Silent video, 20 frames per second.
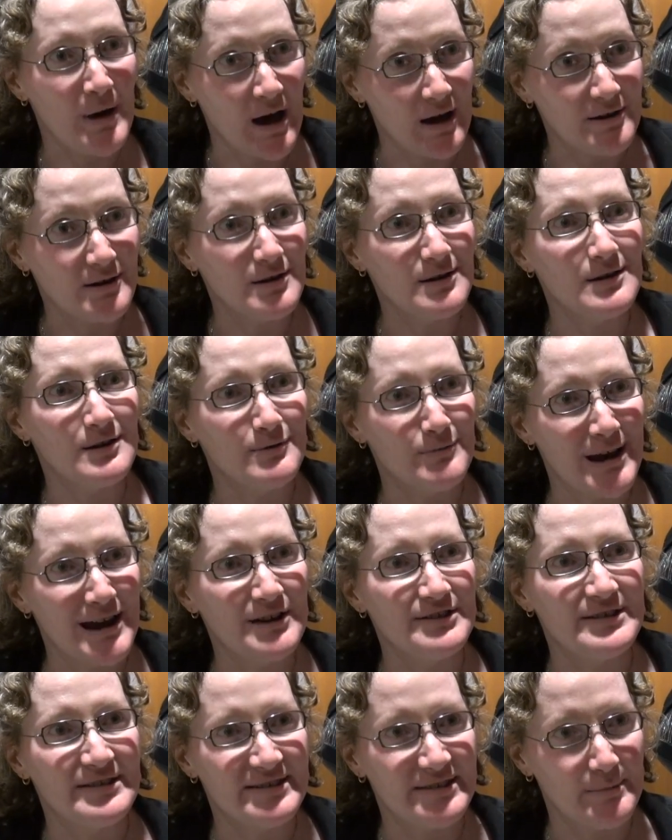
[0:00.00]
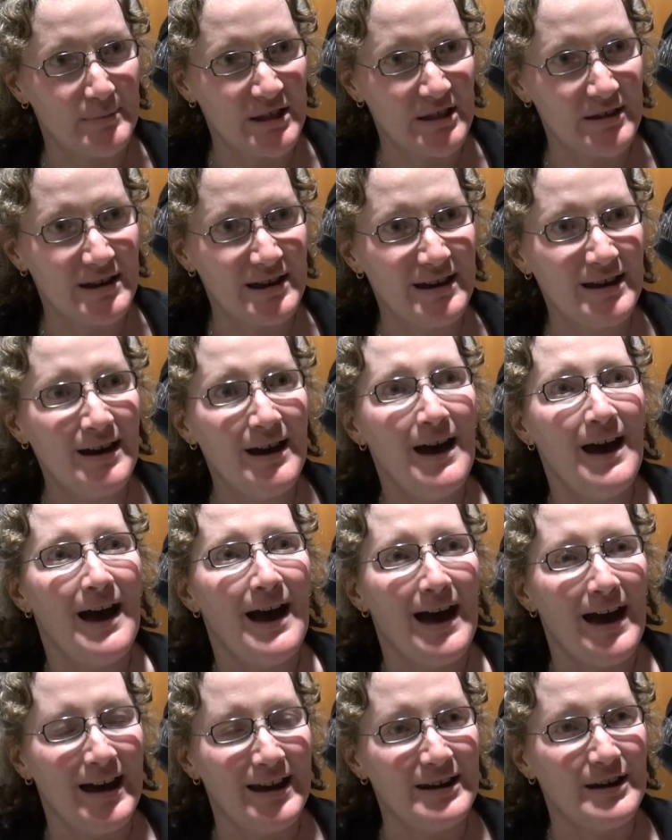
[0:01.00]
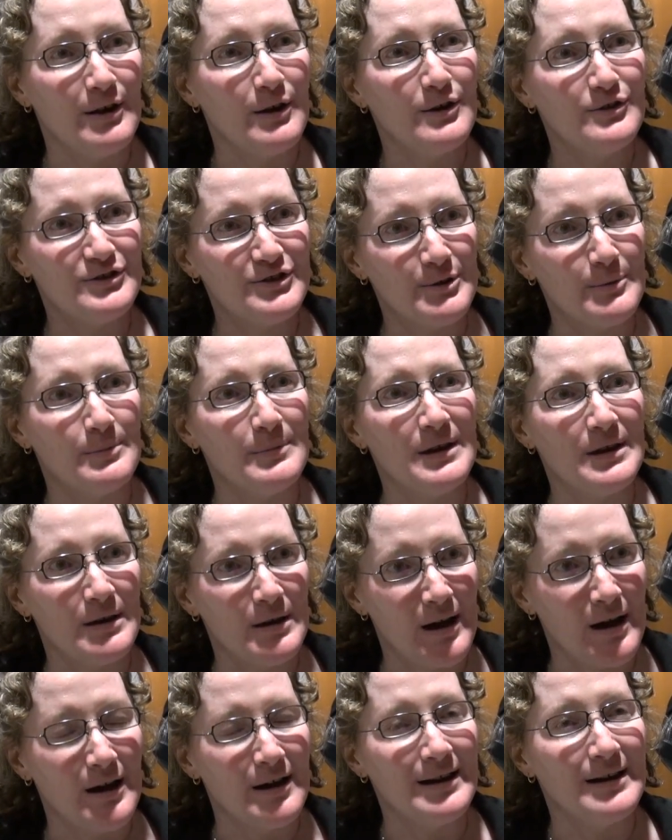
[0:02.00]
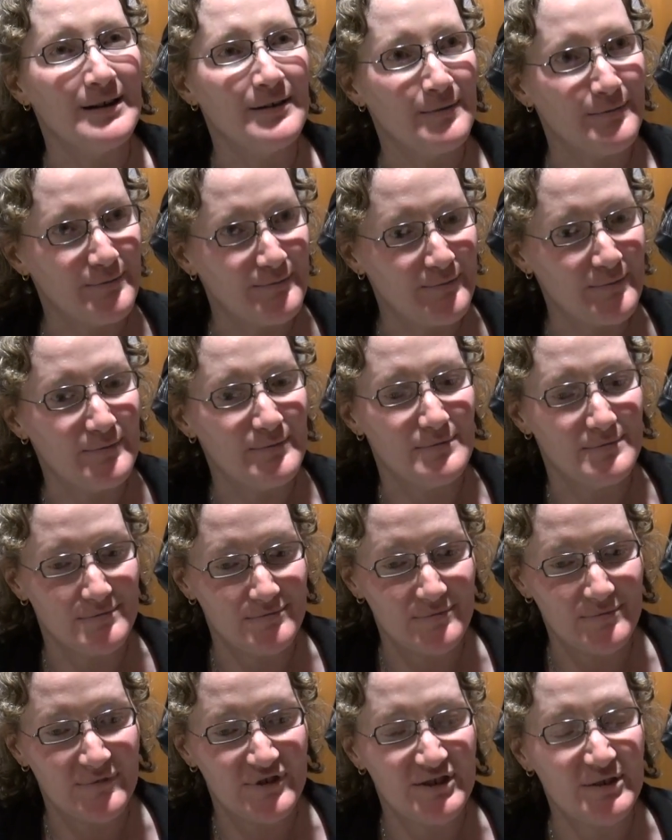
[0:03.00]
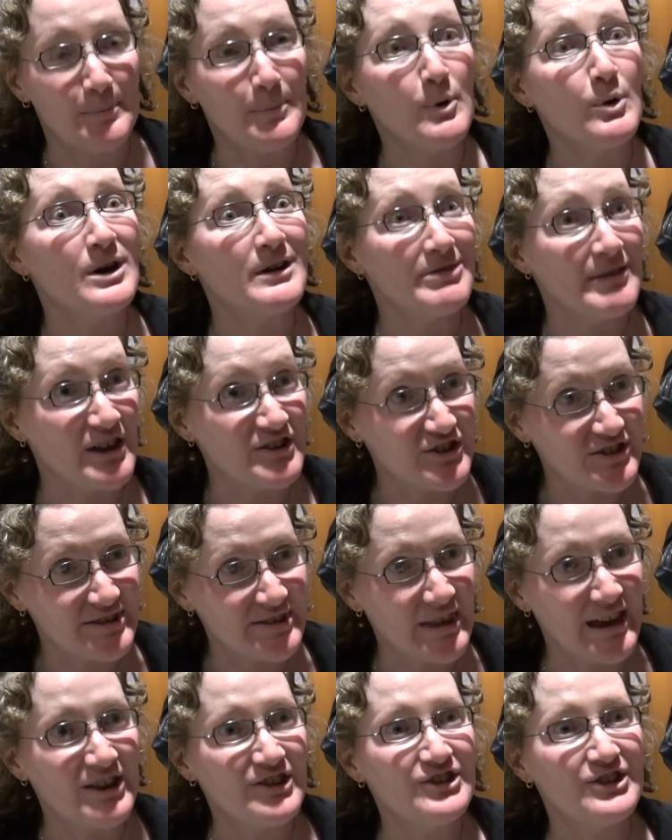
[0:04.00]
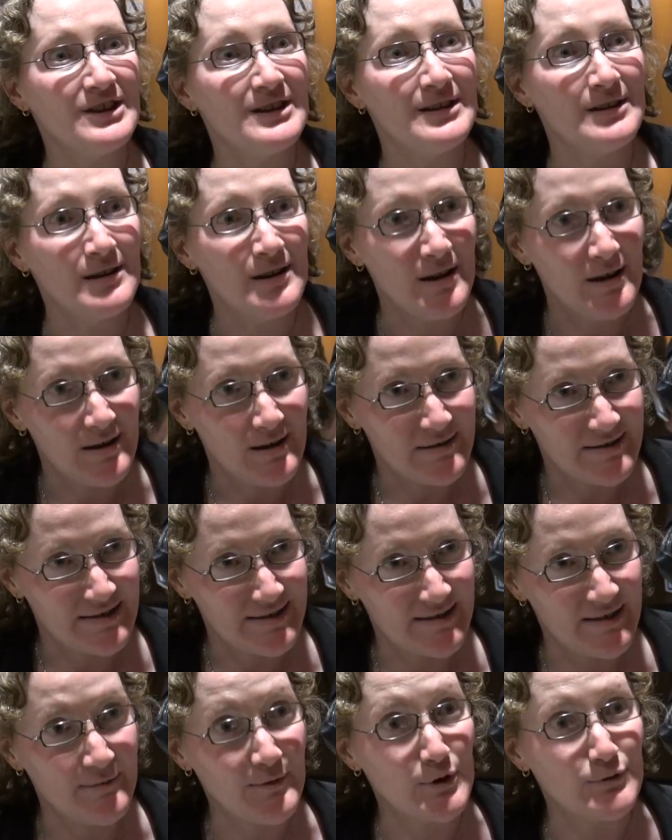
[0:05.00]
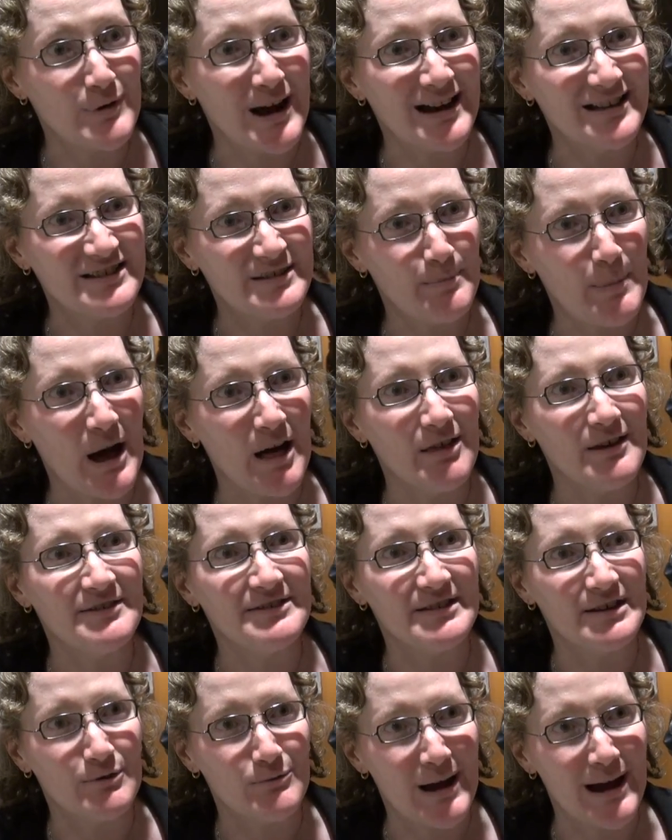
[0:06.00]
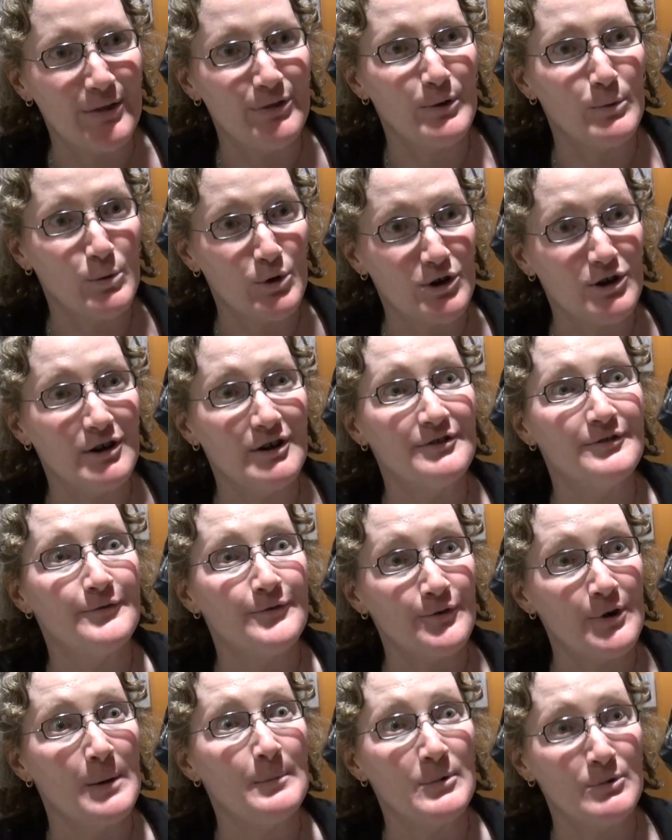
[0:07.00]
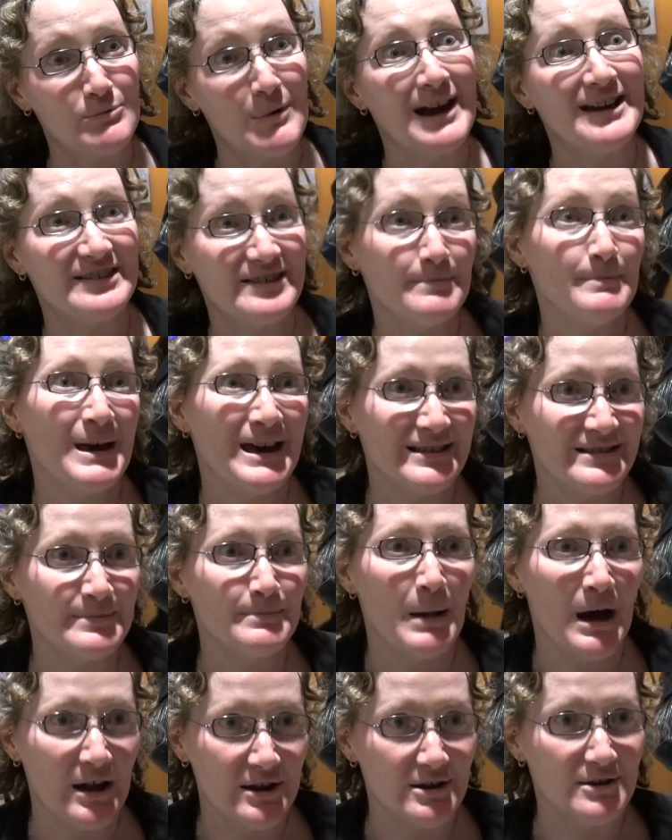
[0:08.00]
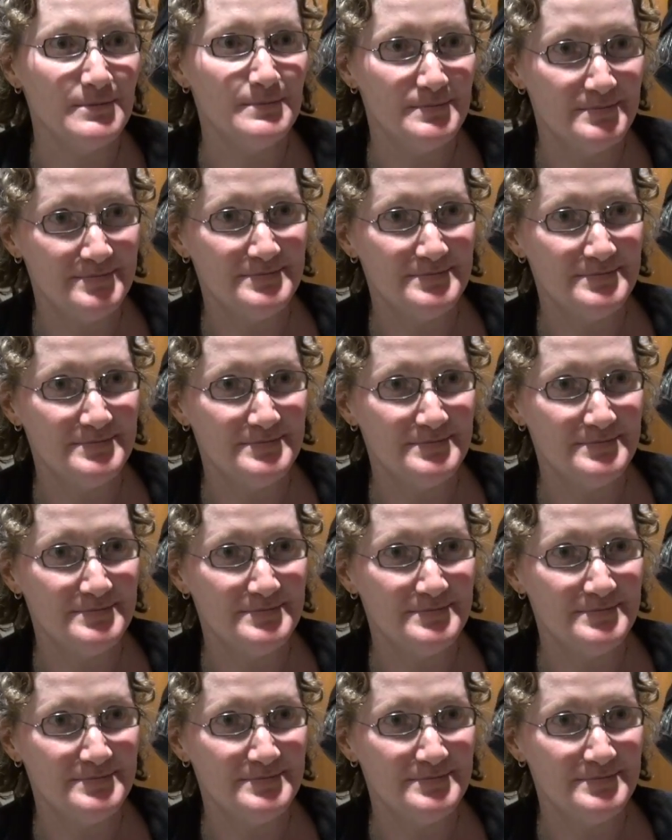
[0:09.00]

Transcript: model around disability, and to uh, support legislation, civil rights policy around the world from a rights-based model.